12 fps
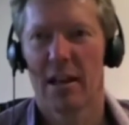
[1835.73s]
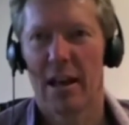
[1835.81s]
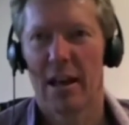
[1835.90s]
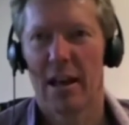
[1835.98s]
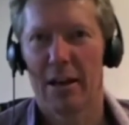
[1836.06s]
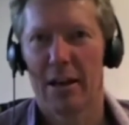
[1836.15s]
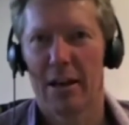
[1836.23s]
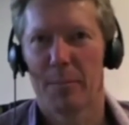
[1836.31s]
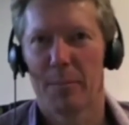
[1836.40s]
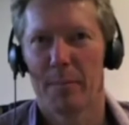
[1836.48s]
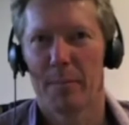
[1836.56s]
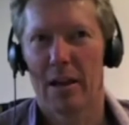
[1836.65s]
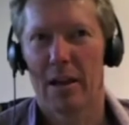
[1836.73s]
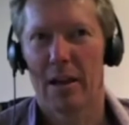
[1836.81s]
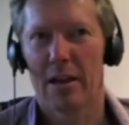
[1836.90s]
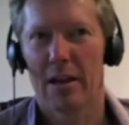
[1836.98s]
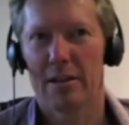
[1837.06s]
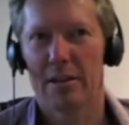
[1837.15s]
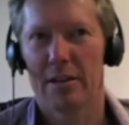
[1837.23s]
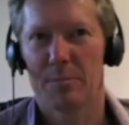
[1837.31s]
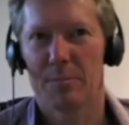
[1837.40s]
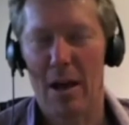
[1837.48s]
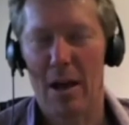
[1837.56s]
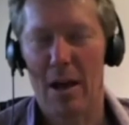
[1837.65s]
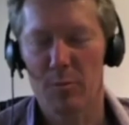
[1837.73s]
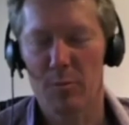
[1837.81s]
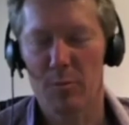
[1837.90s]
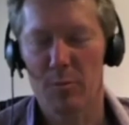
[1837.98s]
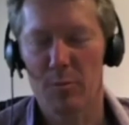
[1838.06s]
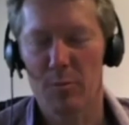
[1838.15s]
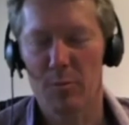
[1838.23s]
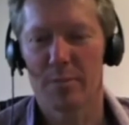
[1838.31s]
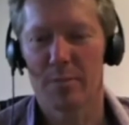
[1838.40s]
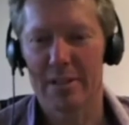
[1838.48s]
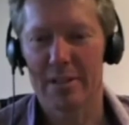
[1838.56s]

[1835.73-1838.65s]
And it is palpably